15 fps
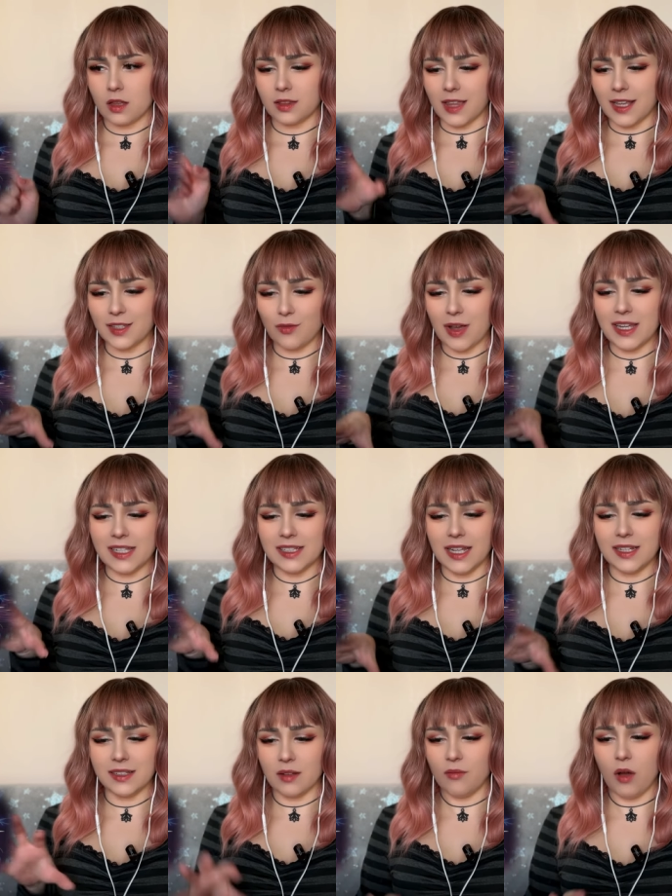That's why he
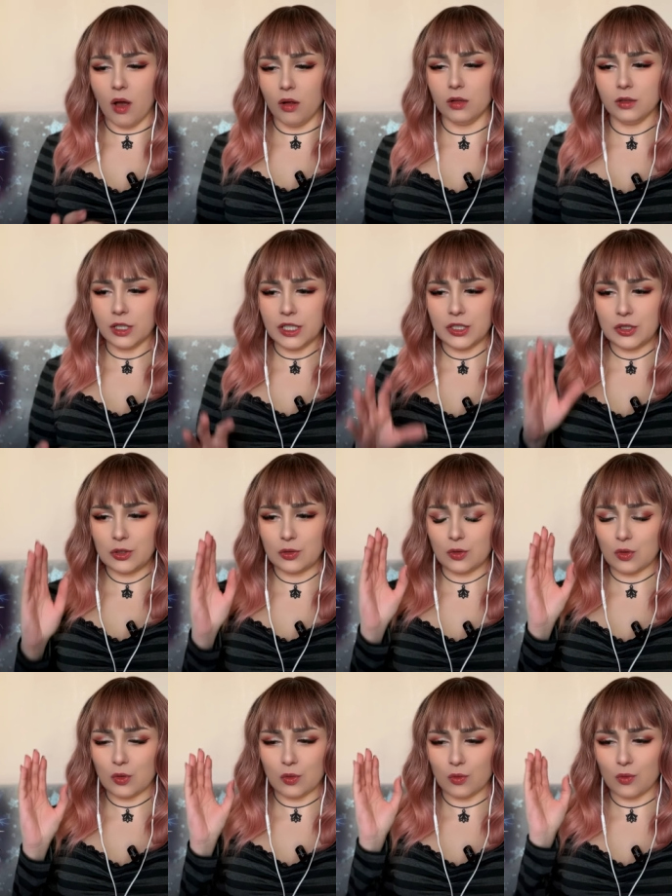let them all
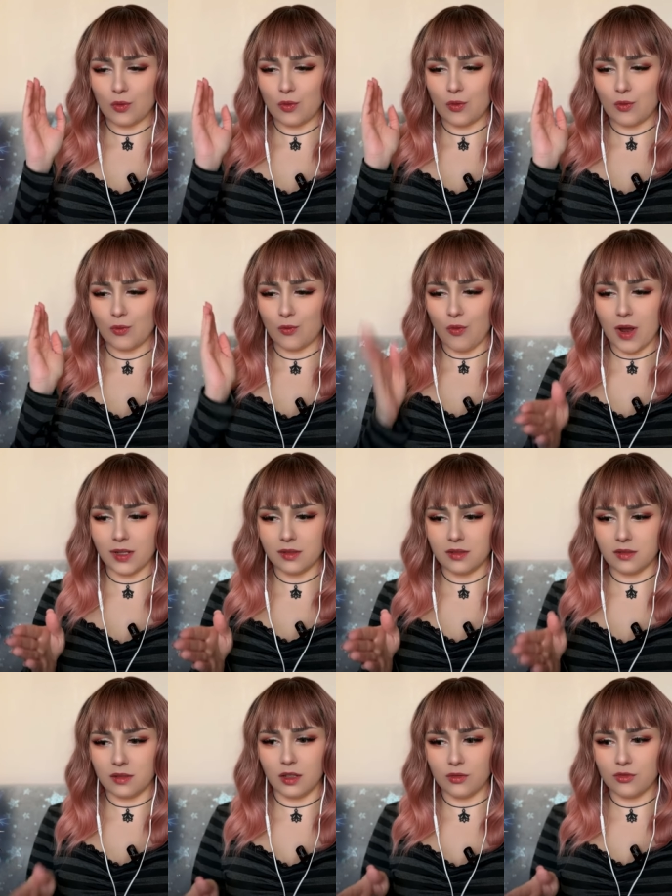into one
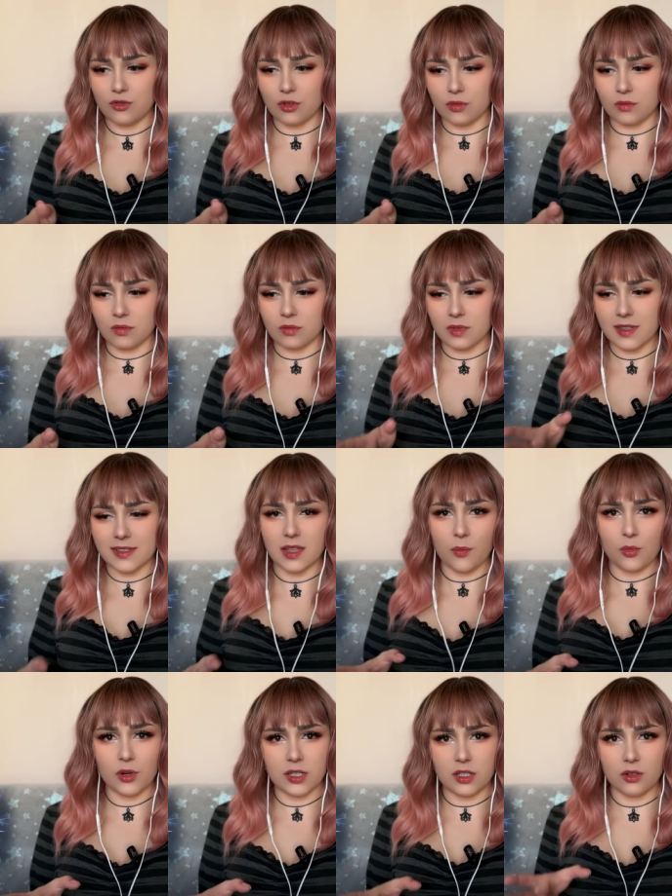dungeon,
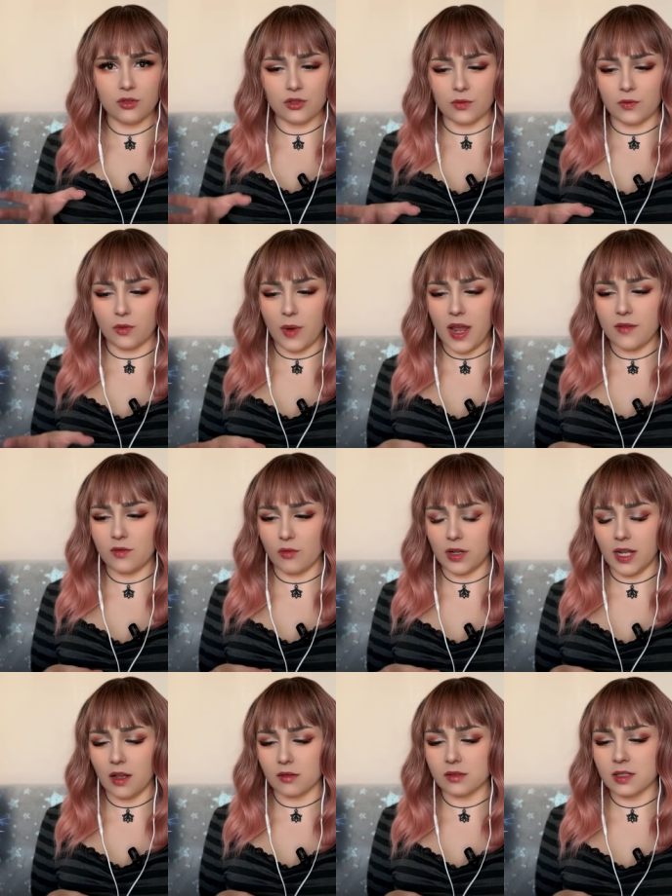separate dungeon from
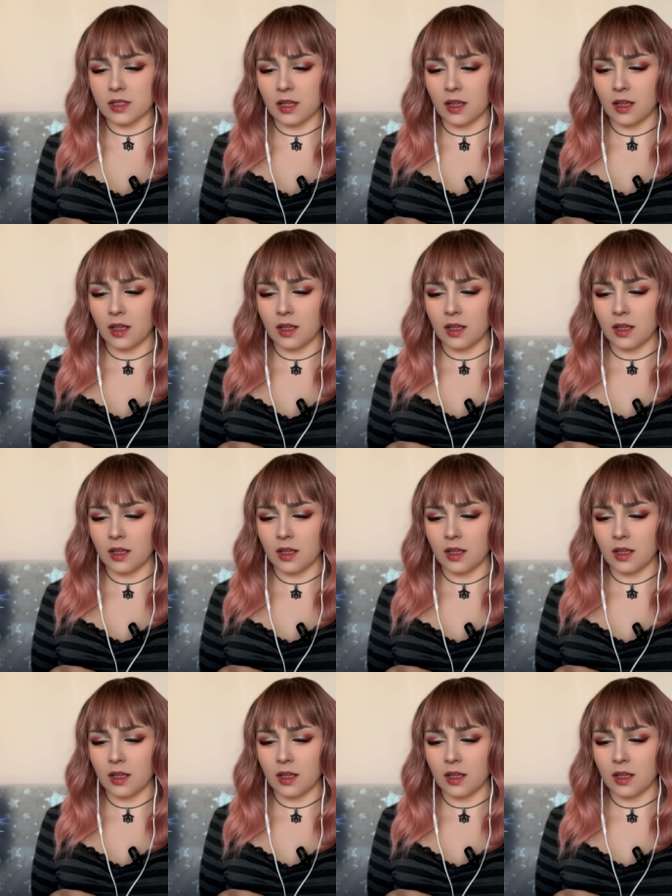everyone else.